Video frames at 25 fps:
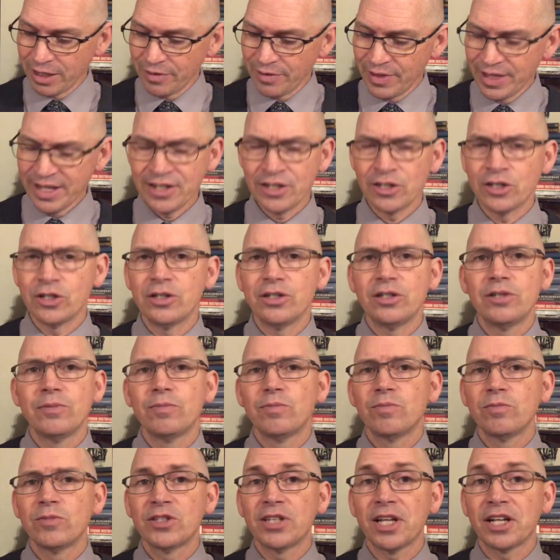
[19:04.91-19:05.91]
Then
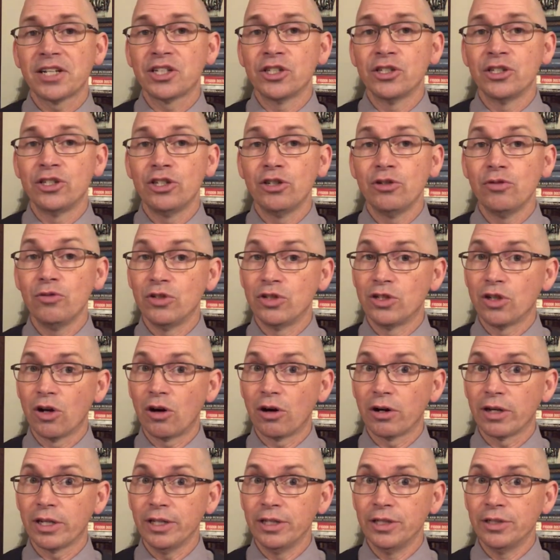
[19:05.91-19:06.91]
Section 2,
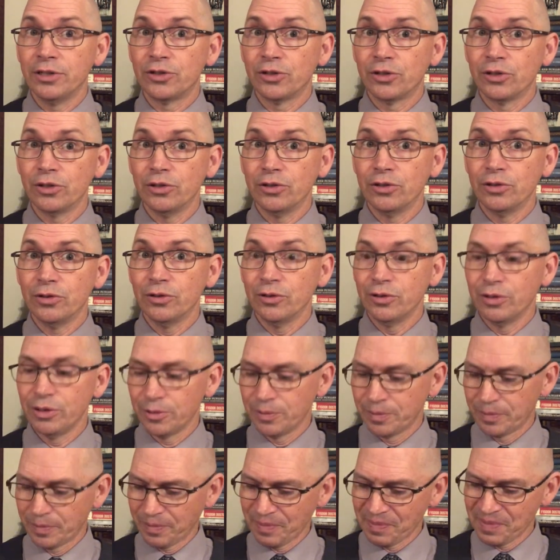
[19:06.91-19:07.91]
Dark Interlude.
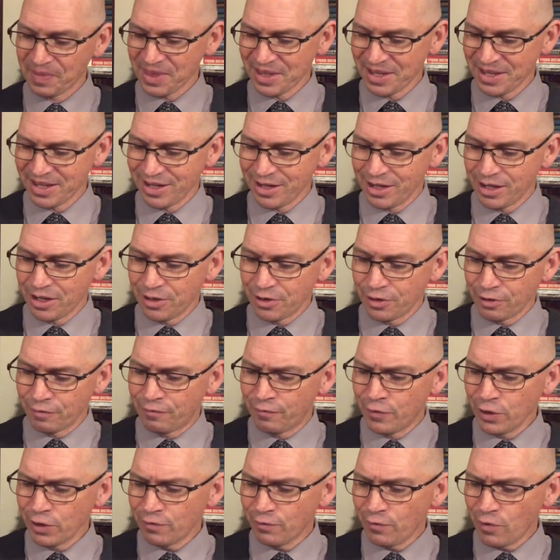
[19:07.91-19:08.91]
The
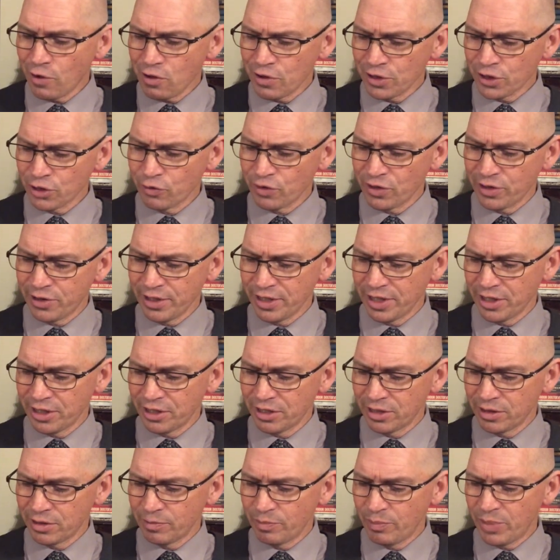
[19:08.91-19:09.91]
Footfalls
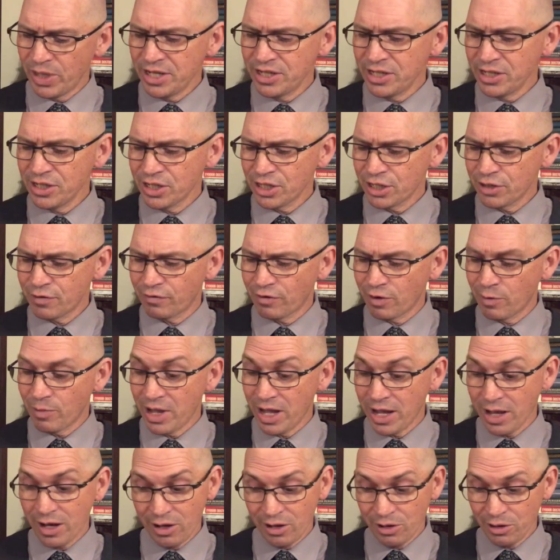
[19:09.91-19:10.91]
Within, Pigeons from
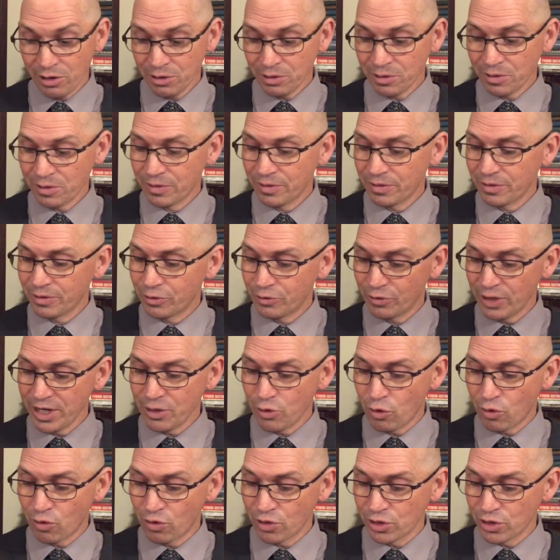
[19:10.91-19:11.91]
Hell,
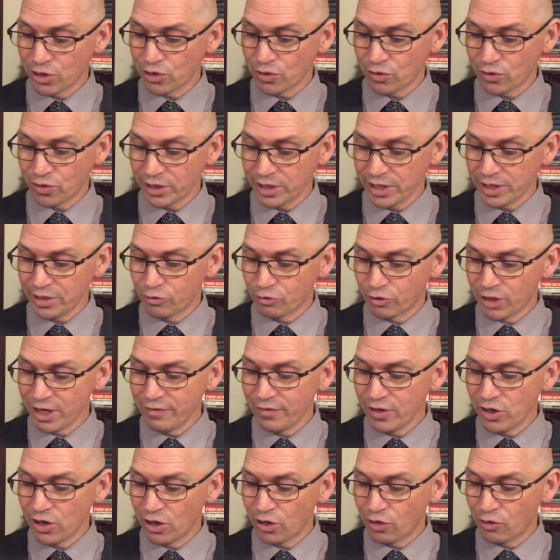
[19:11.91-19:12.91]
Great Horror Story,
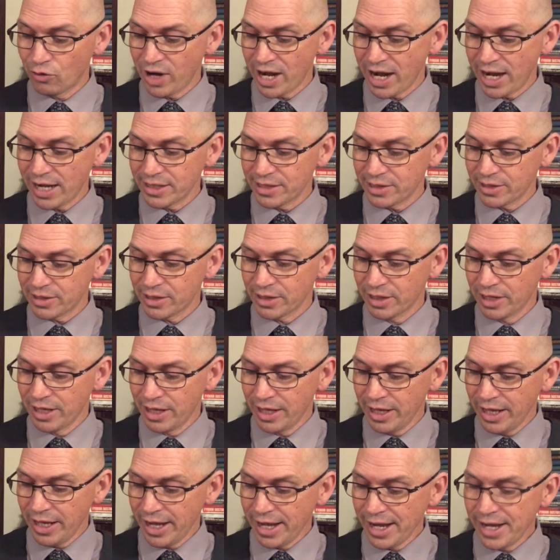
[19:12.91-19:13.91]
Graveyard Rats,
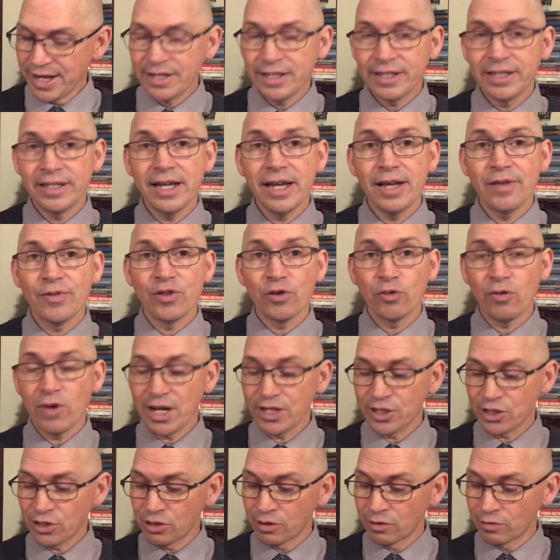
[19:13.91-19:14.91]
and again the
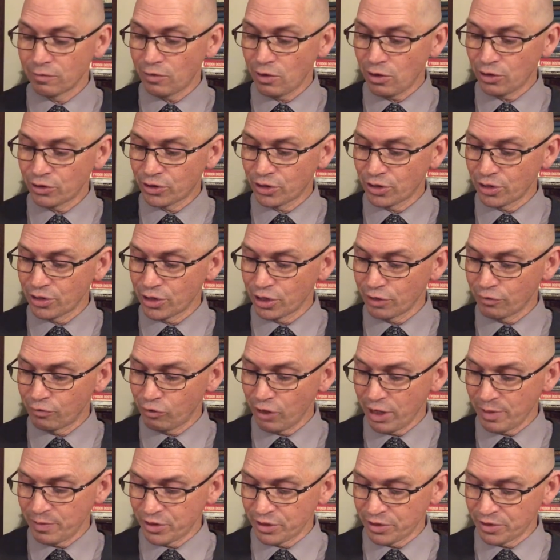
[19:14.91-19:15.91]
Western, Vultures of
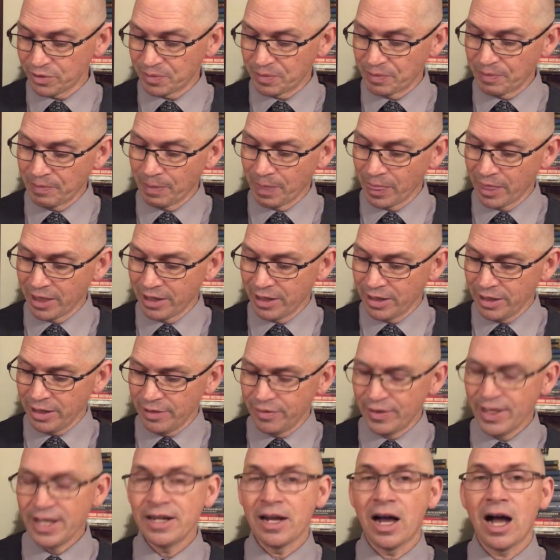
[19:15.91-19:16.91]
Wahpeton.
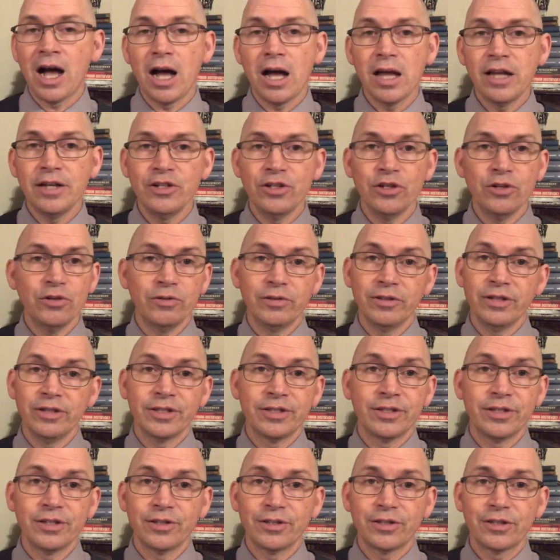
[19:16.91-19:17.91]
Then High Noon,
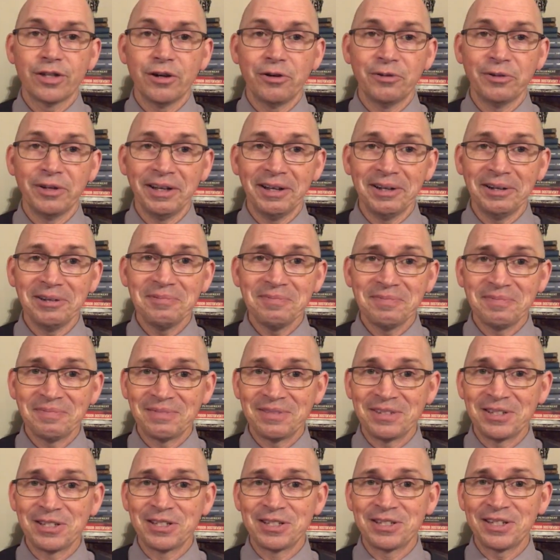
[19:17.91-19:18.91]
this is Conan.
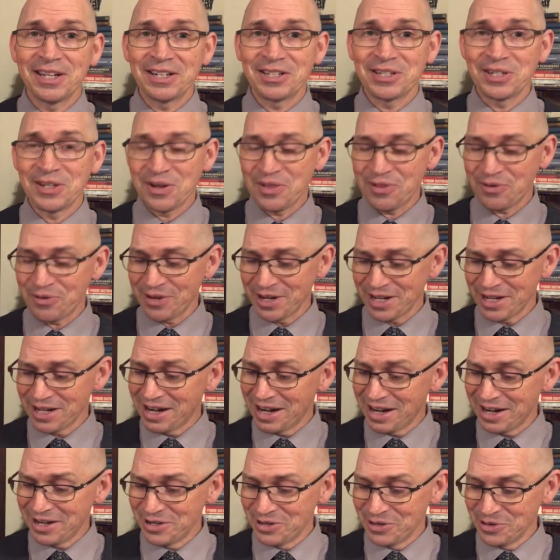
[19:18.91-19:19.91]
This is Section 3,
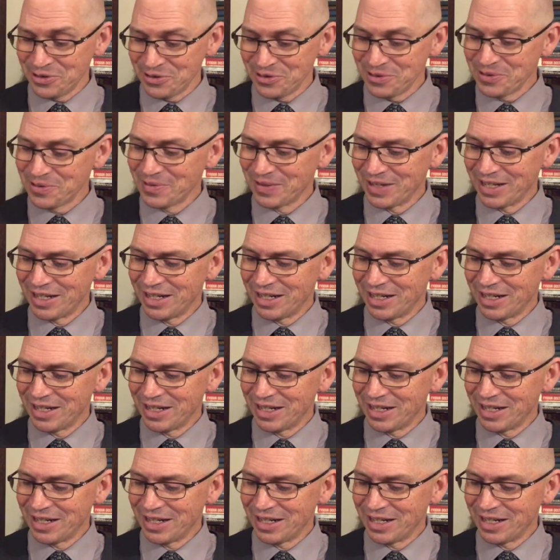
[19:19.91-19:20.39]
High Noon.